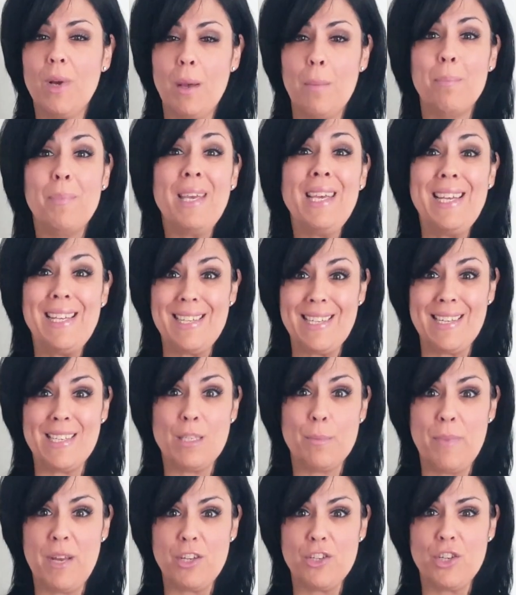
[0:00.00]
you compete
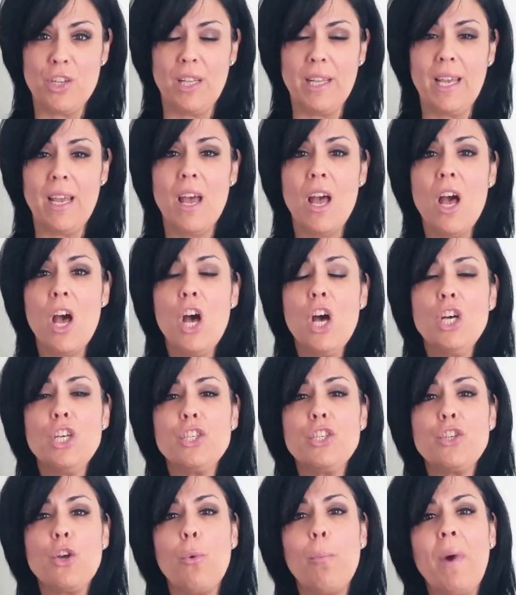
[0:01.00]
especially.
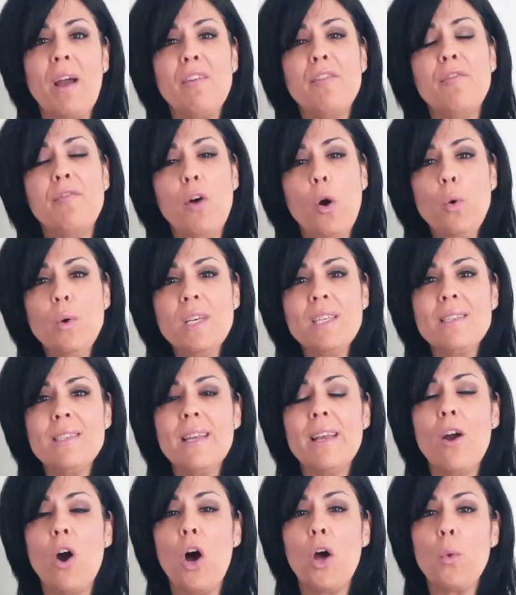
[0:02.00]
So by
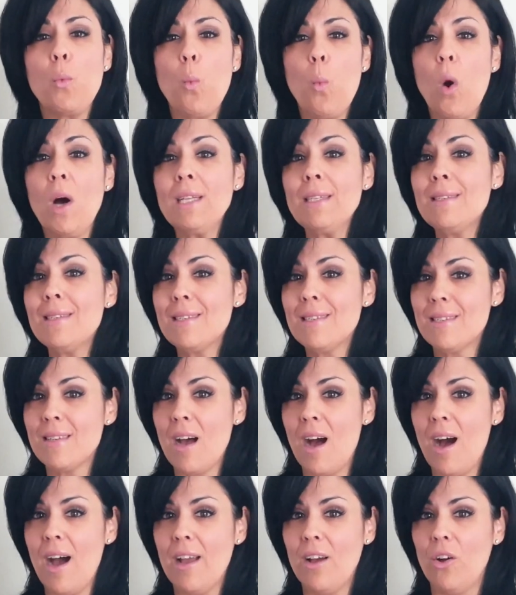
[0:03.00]
focusing on one
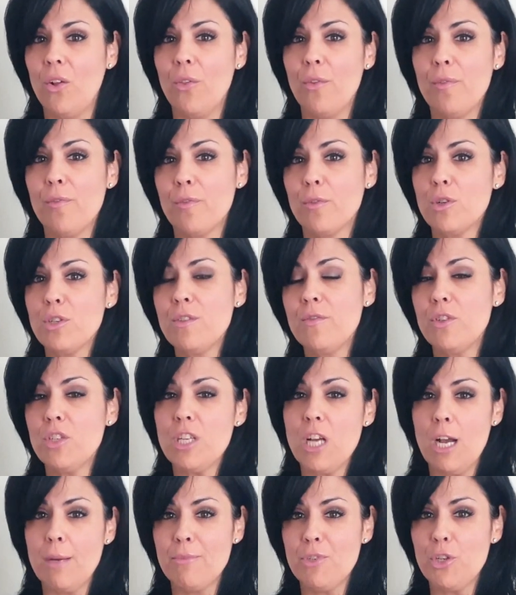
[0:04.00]
style the first
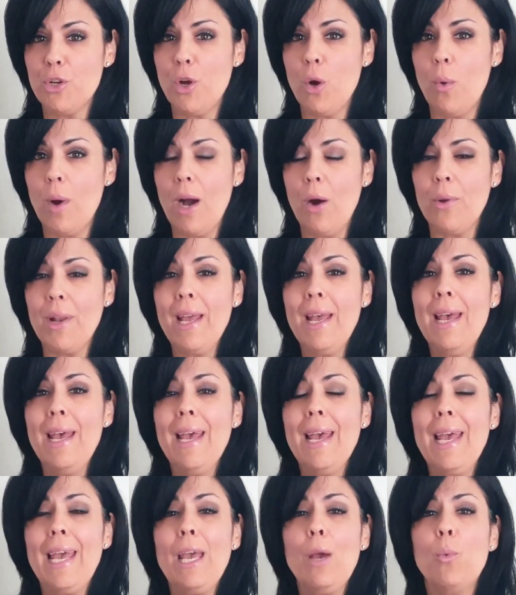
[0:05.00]
few times you go out,
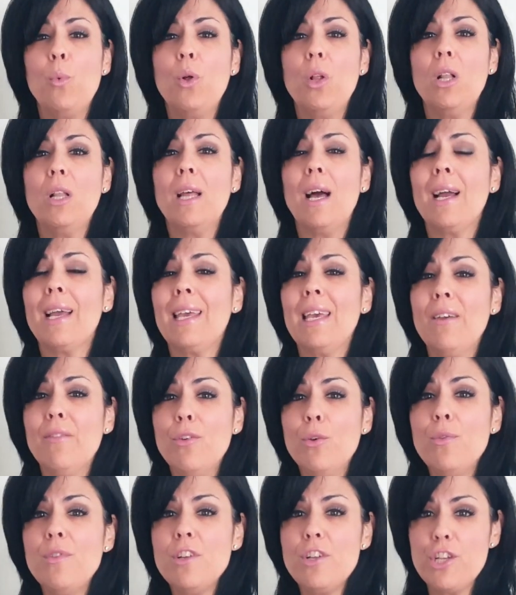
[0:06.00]
it will
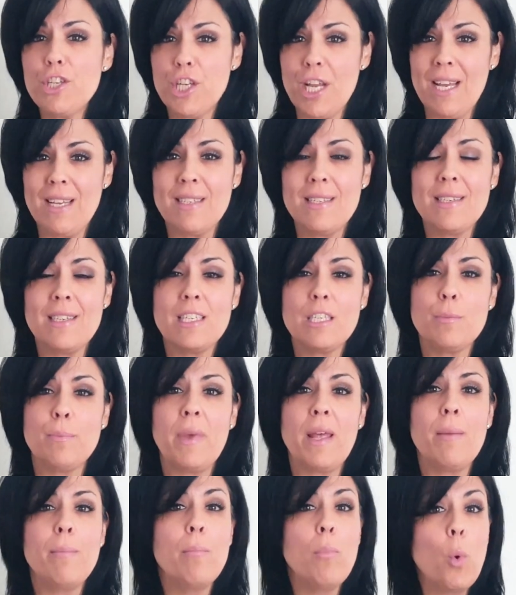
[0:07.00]
give you the chance to
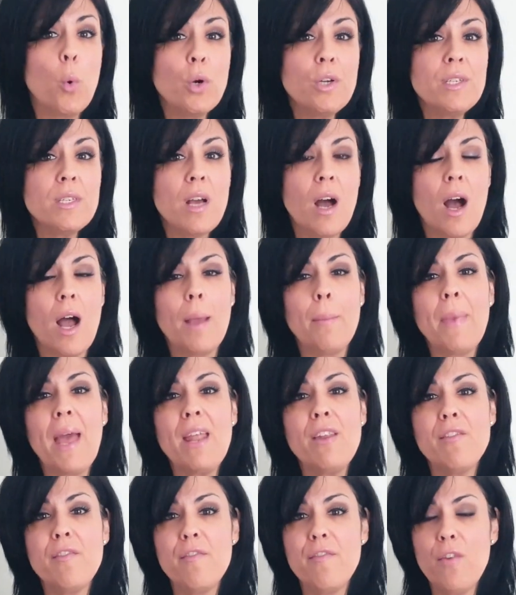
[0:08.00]
spend more time
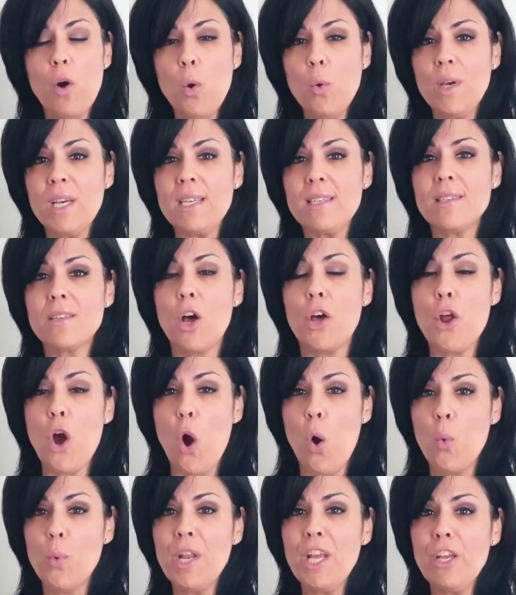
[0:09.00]
and focus on
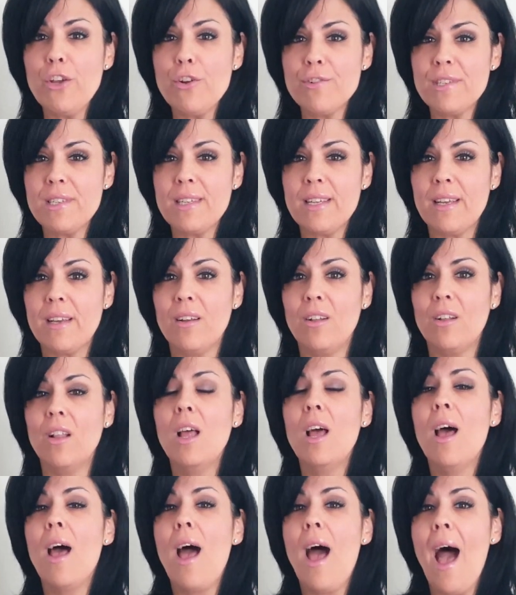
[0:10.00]
honing your
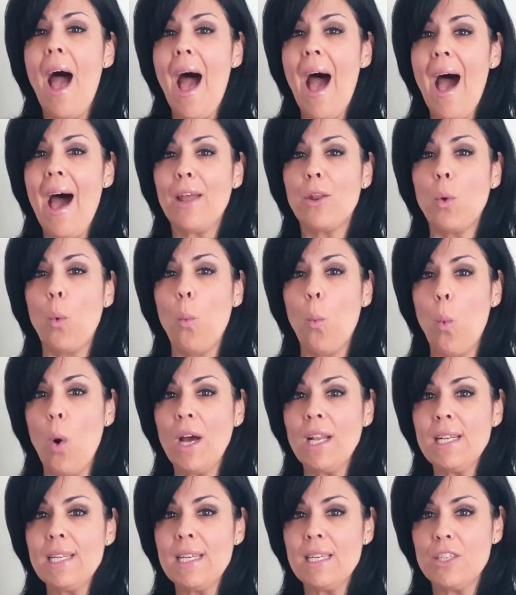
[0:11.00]
skill at
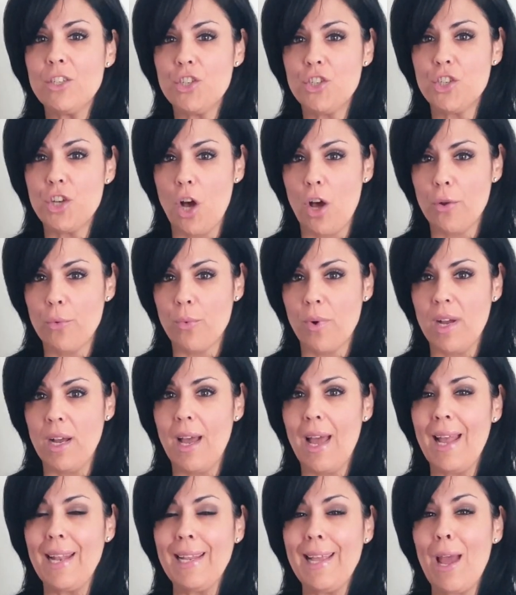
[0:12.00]
one
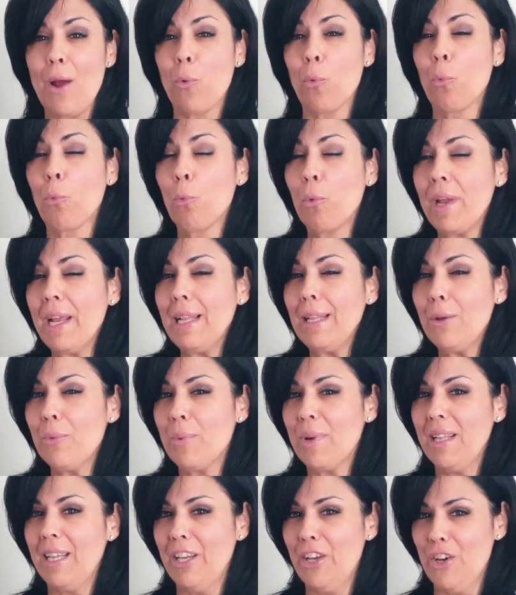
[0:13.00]
genre and get
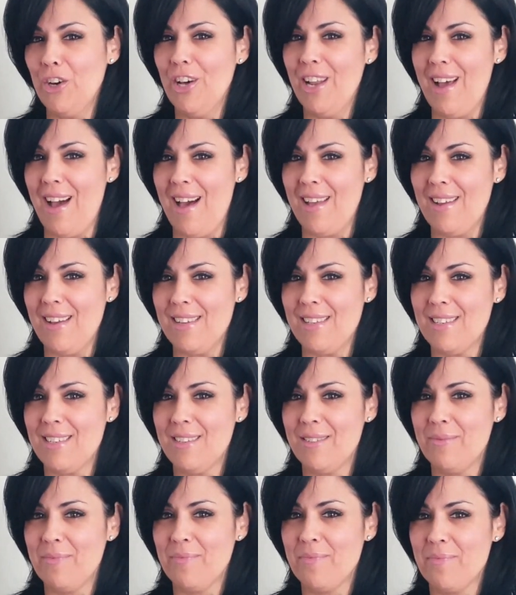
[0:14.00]
really, really good at
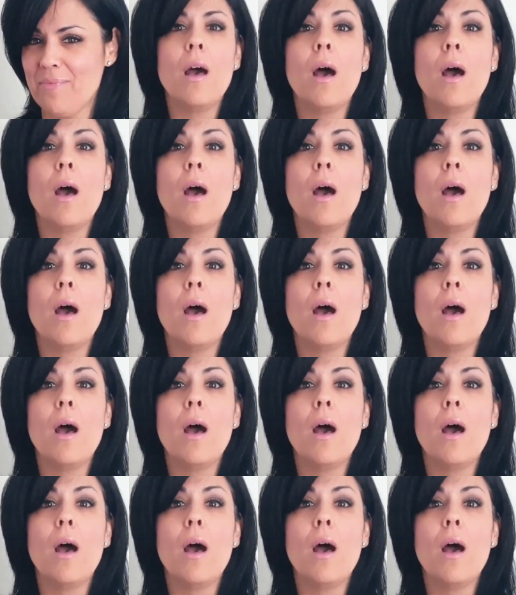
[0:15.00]
it.